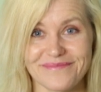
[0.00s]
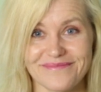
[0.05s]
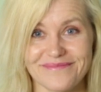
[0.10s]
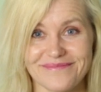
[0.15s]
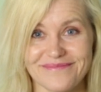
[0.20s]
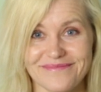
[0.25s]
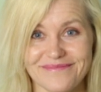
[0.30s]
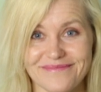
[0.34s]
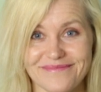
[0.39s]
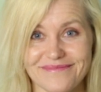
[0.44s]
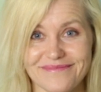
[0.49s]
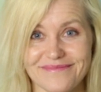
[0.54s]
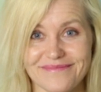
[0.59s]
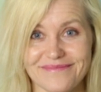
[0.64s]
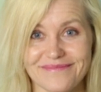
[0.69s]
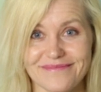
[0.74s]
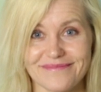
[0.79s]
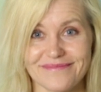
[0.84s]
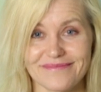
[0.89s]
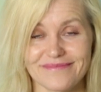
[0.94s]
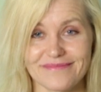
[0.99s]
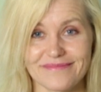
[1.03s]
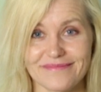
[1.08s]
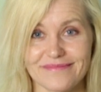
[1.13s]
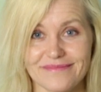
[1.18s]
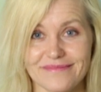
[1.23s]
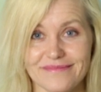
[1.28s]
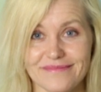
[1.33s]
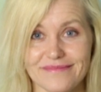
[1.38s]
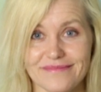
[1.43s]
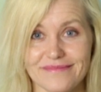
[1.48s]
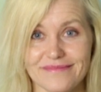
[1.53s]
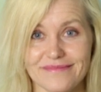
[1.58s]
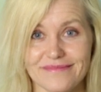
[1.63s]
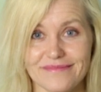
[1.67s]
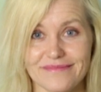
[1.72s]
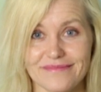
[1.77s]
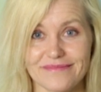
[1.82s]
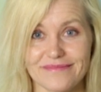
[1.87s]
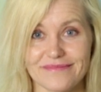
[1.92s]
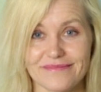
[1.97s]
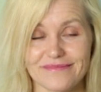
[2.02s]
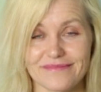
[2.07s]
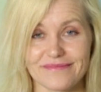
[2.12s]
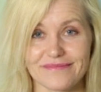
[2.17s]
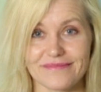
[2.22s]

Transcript: No one is speaking in this clip.